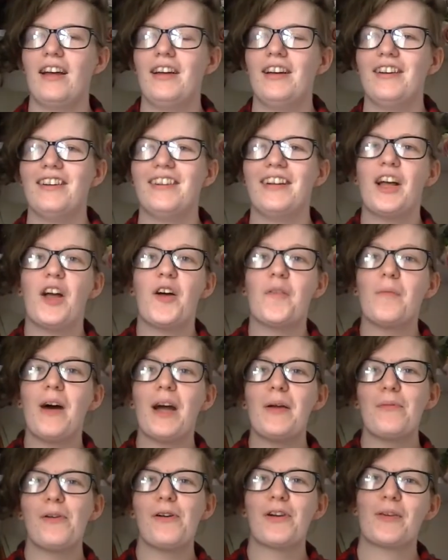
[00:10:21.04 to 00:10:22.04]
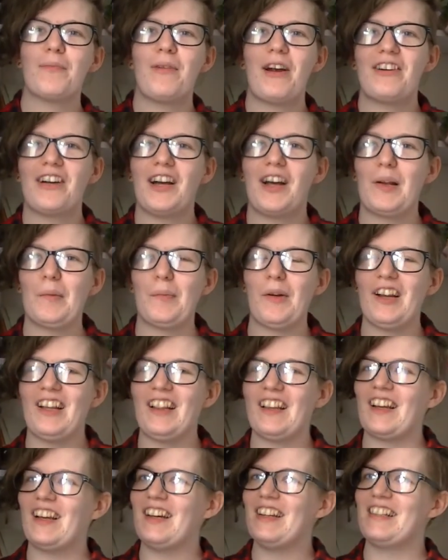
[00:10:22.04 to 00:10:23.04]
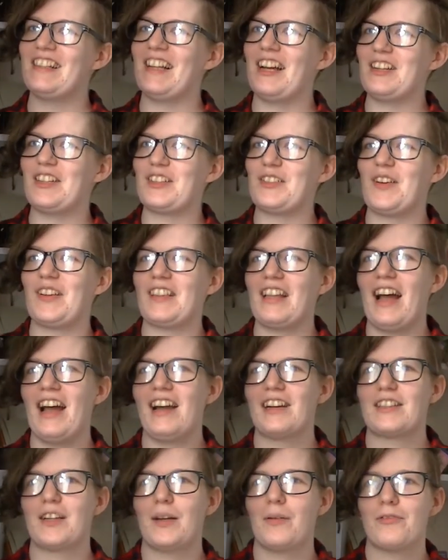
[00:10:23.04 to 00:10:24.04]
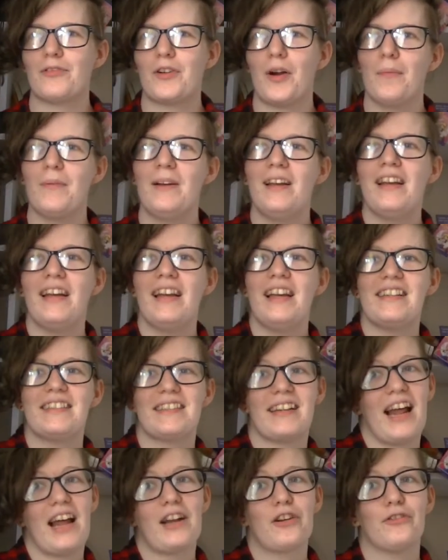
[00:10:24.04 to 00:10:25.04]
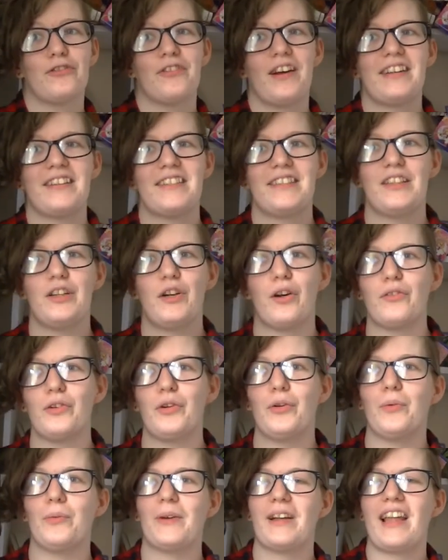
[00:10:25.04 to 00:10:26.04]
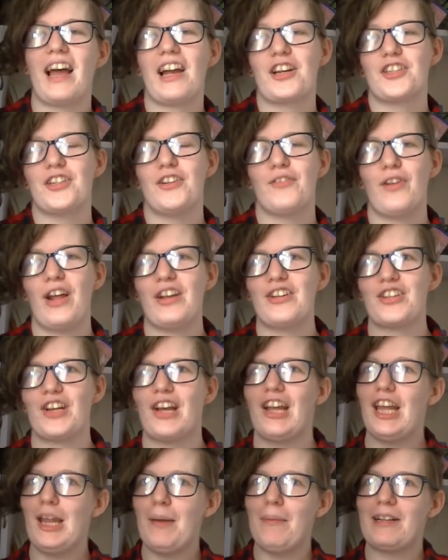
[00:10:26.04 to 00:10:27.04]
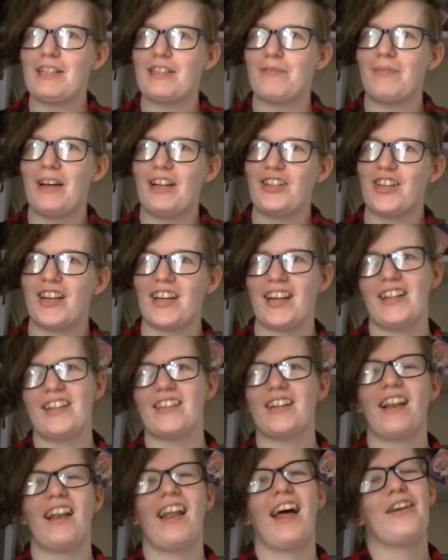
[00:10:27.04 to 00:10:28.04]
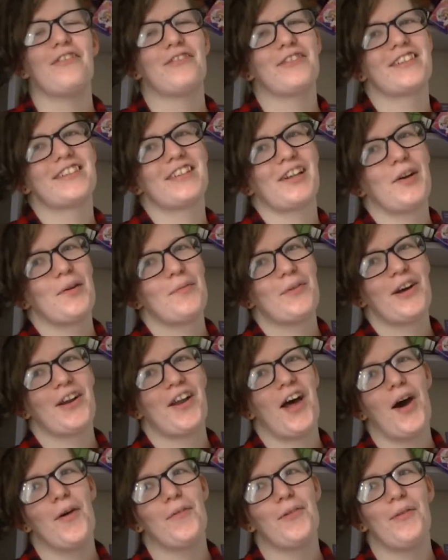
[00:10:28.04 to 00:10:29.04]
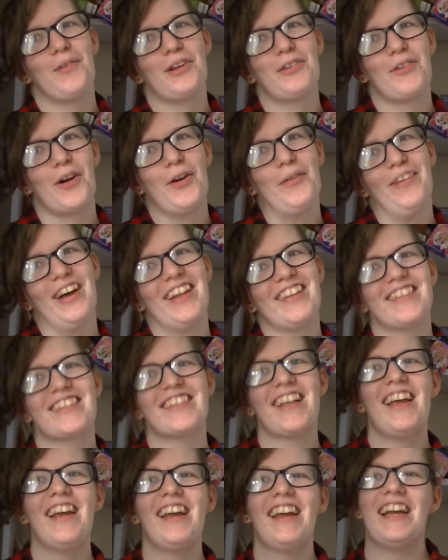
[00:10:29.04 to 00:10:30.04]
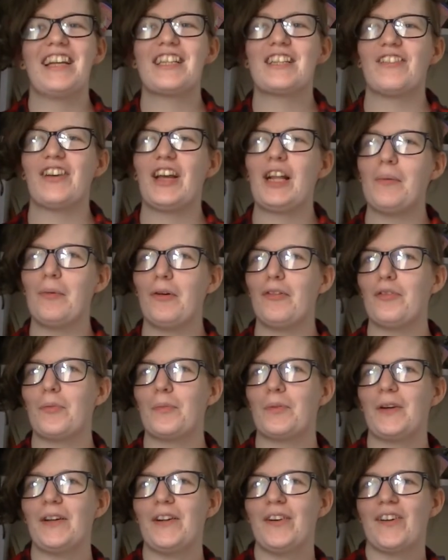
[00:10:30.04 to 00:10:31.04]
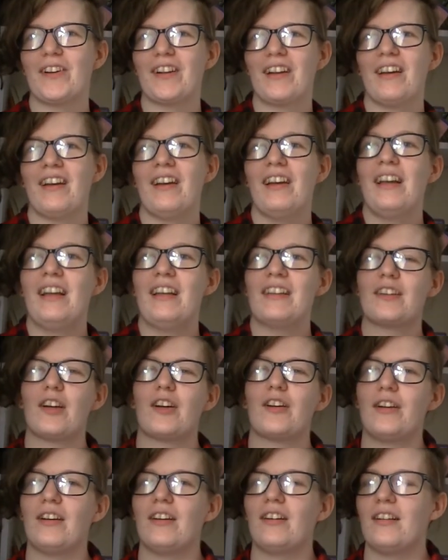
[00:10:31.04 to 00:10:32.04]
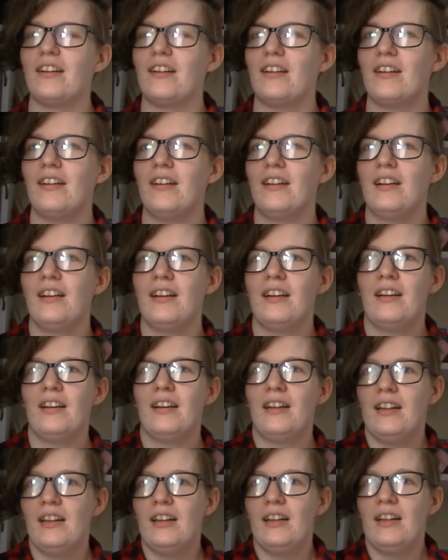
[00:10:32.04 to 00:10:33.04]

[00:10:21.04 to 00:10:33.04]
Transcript: Uh, my book, Merry Arlan: Breaking the Curse, I just read that excerpt from, is an adult fantasy novel with action-adventure, heapings of magic, and a delightful slow-burn, heartwarming romance. It's available for pre-order. It's got a...